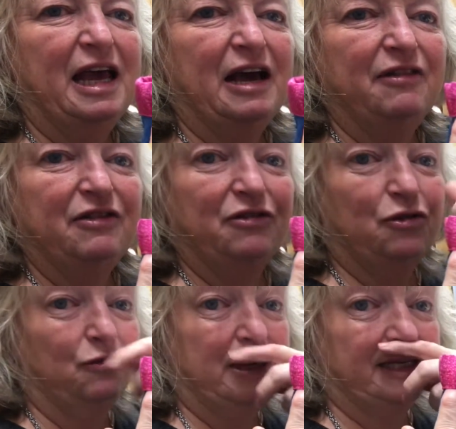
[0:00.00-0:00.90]
and
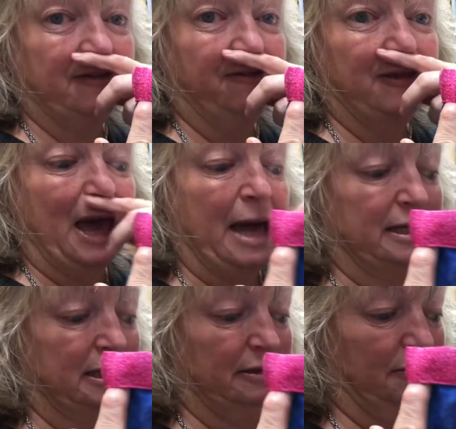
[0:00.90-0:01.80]
the reason for
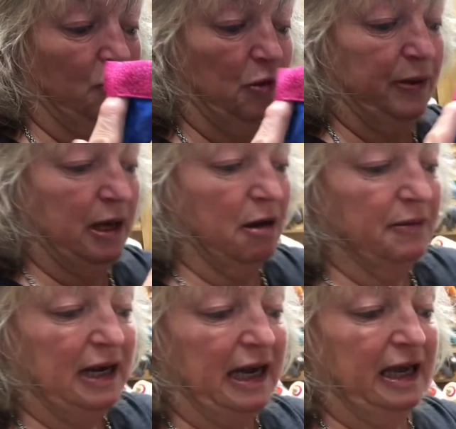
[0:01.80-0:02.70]
that will become
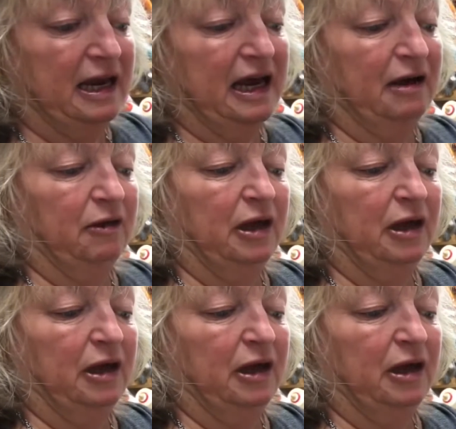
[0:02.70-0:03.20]
clear now.